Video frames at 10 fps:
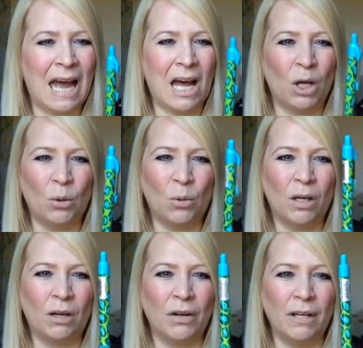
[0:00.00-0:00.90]

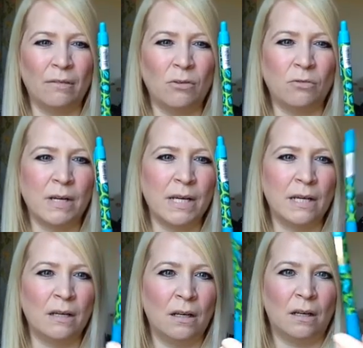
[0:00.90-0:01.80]
aqua kind of
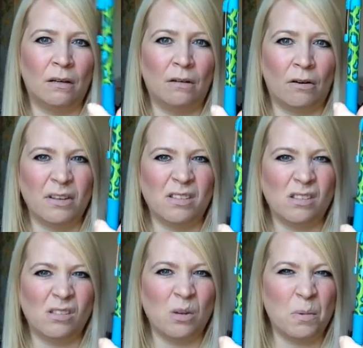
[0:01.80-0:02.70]
green, nice
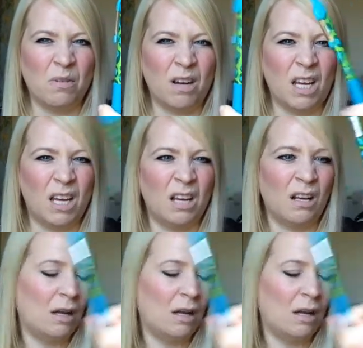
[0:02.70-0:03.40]
summery